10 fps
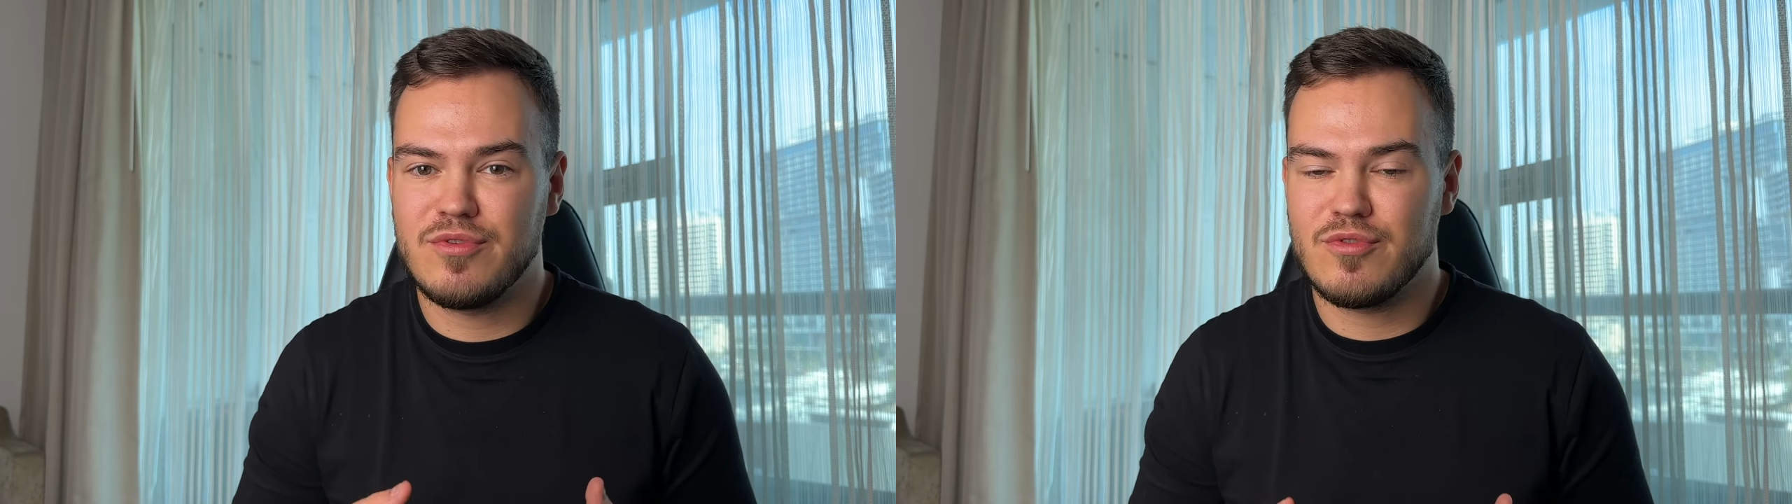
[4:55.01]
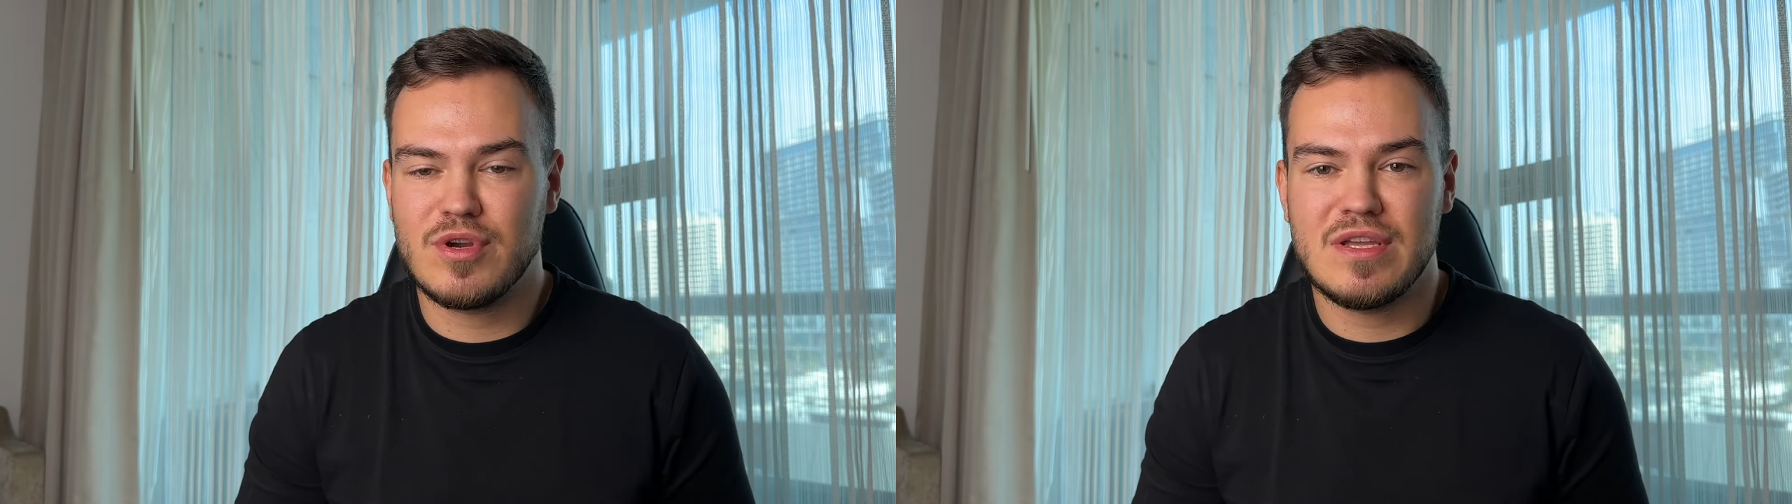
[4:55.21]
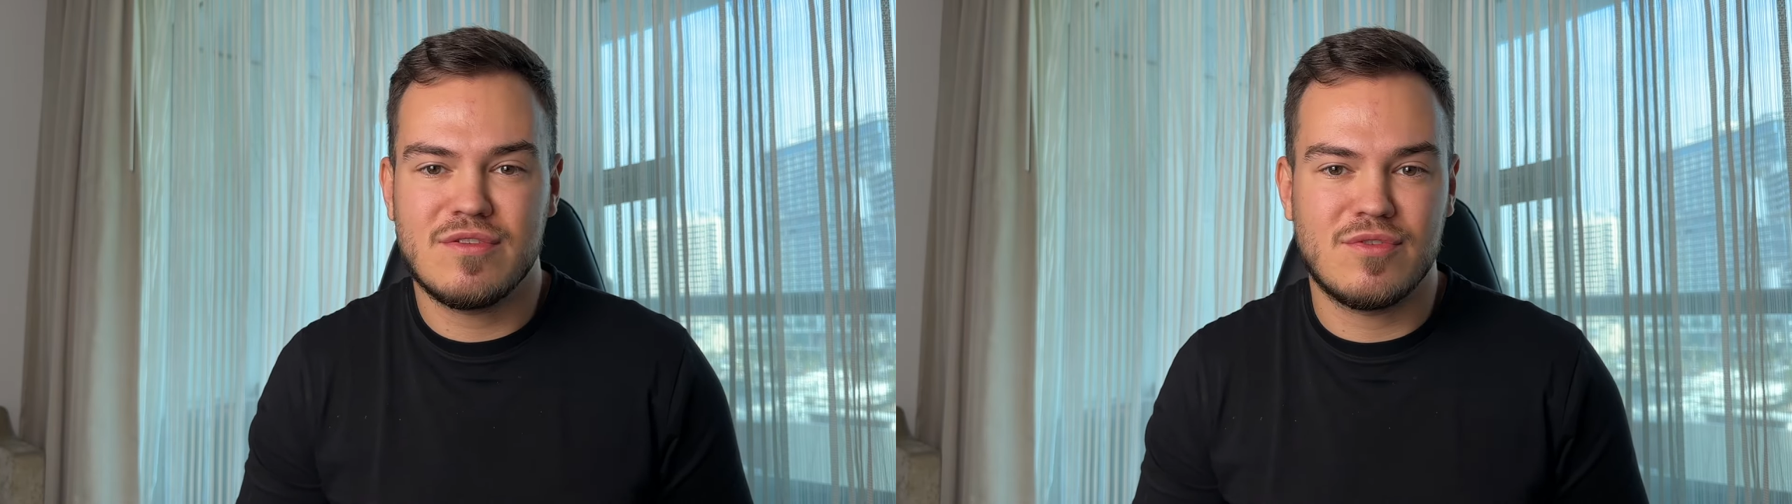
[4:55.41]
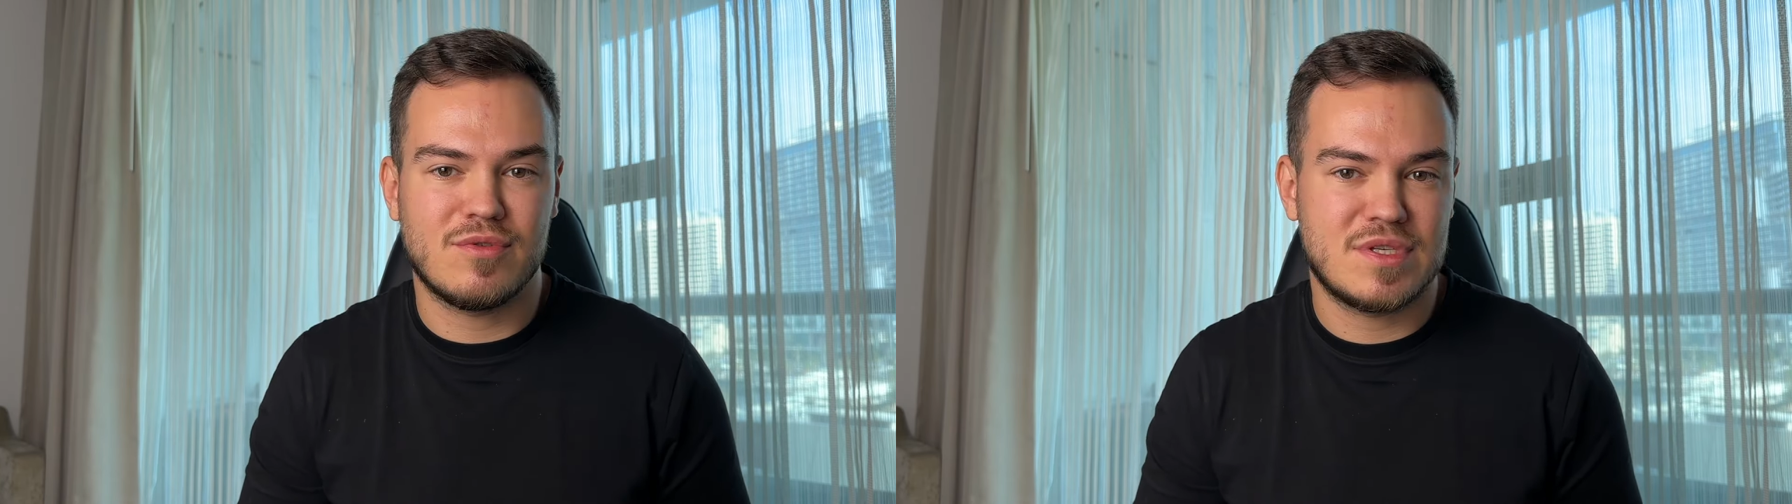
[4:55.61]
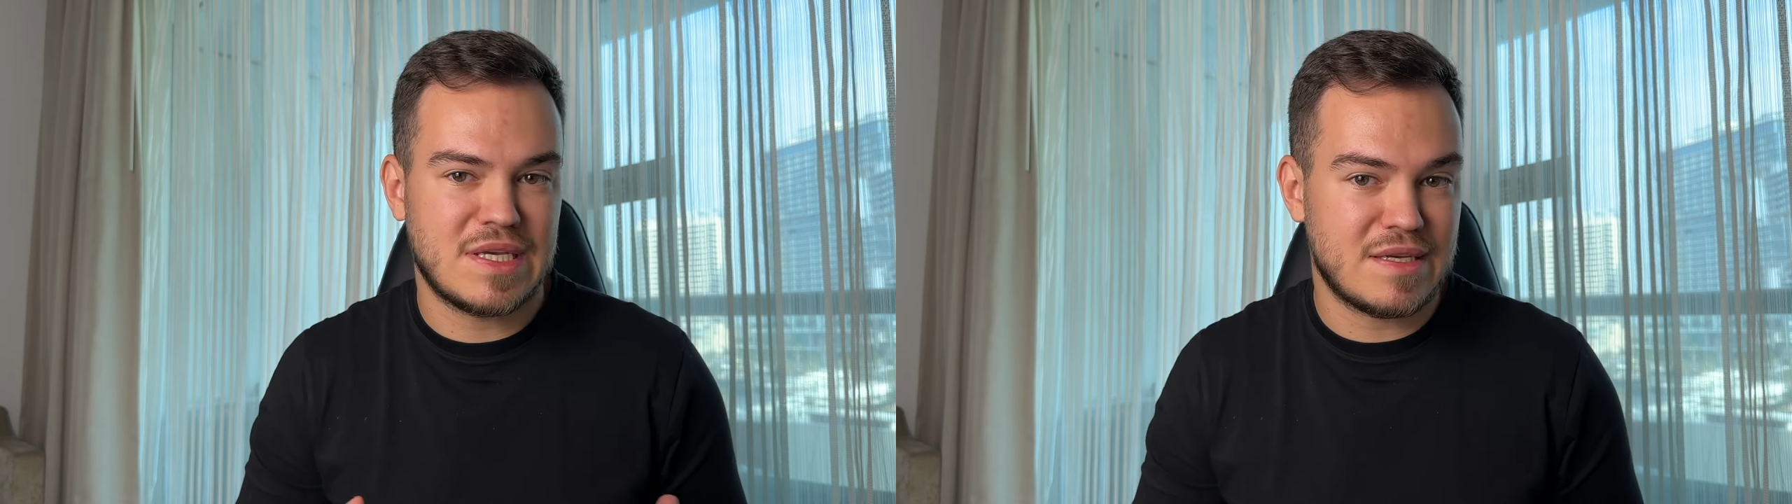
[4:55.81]
3 to
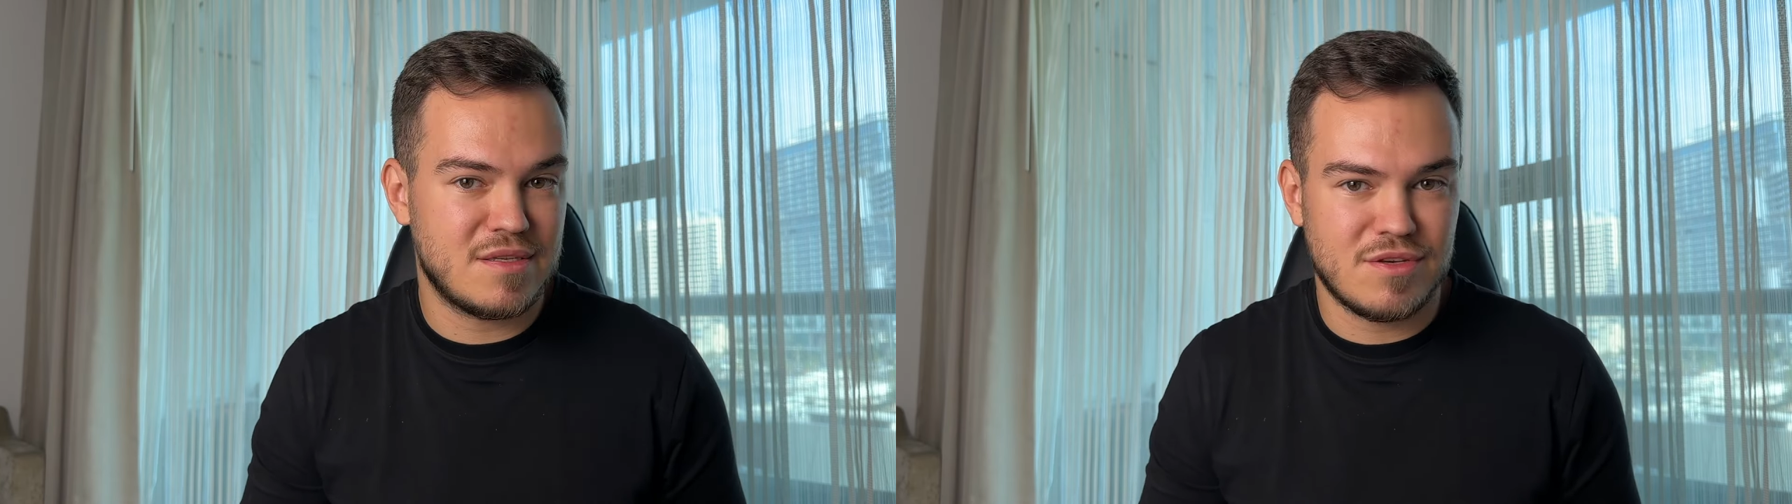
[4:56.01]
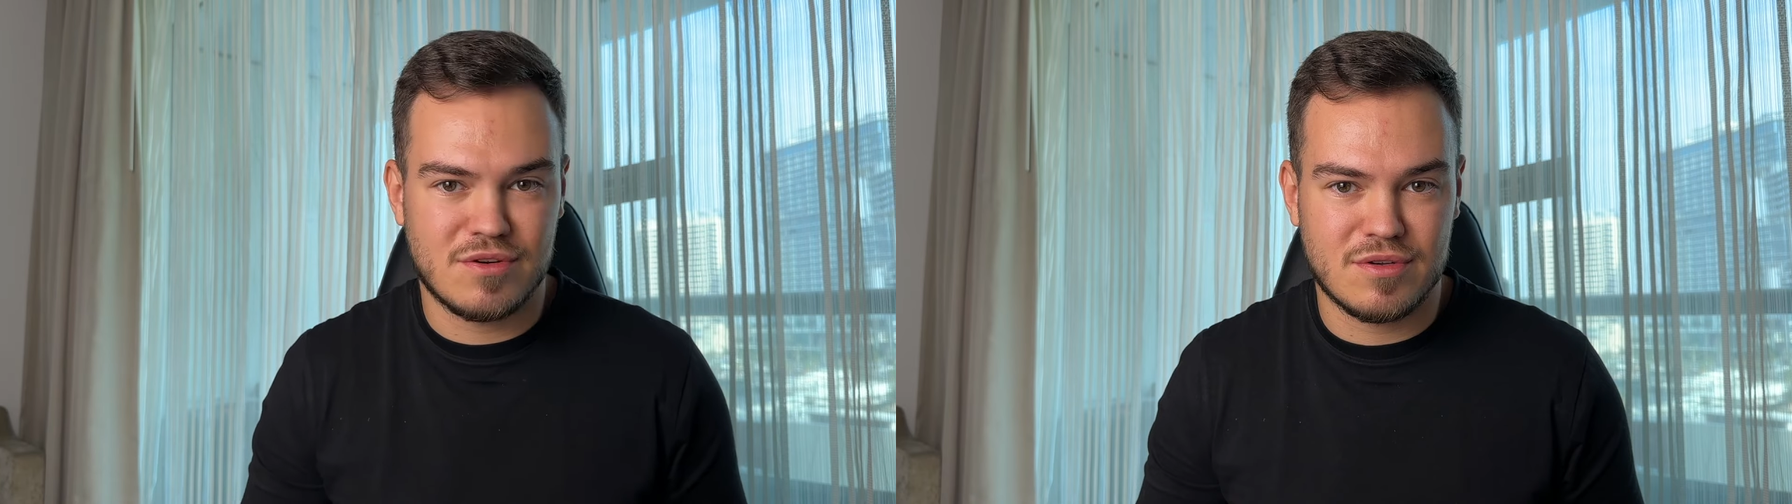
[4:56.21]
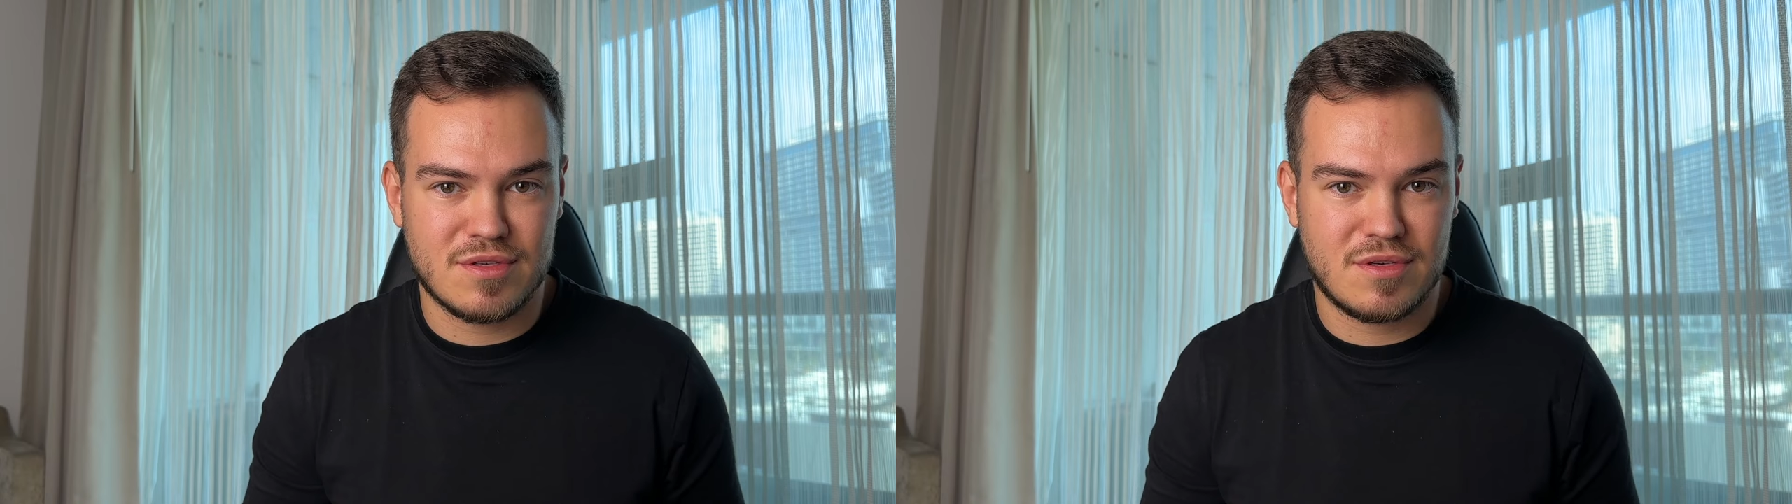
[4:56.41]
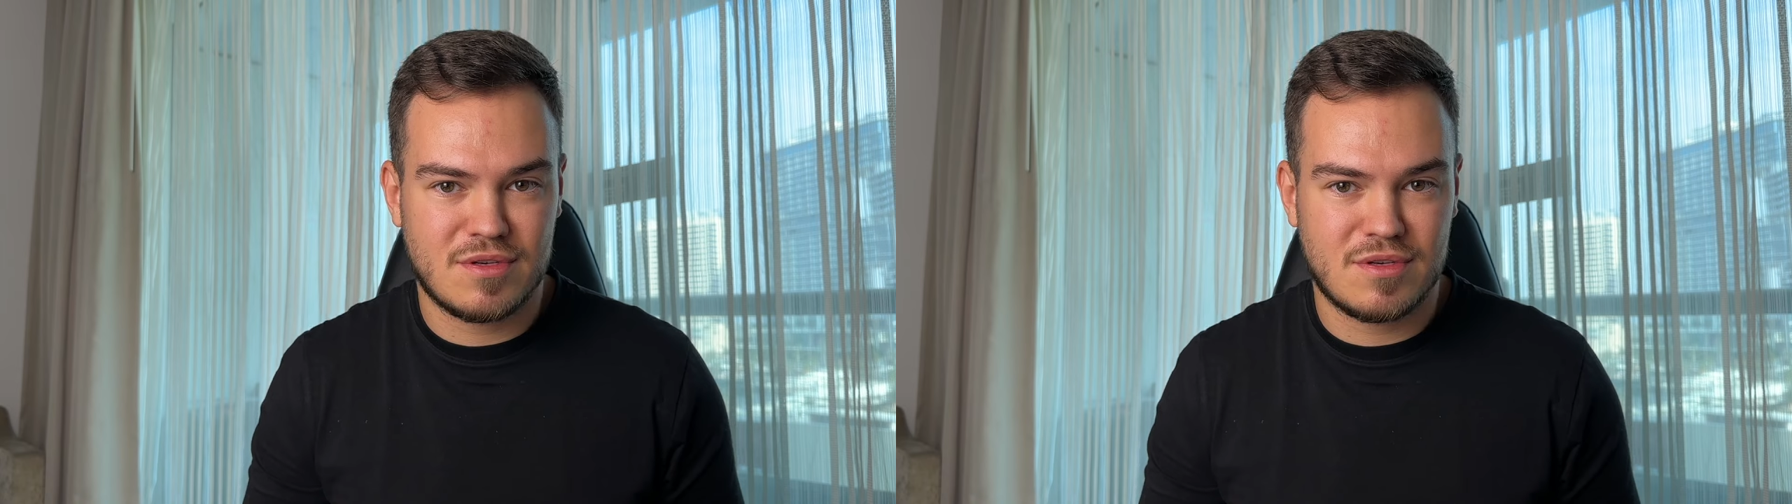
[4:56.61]
6 years.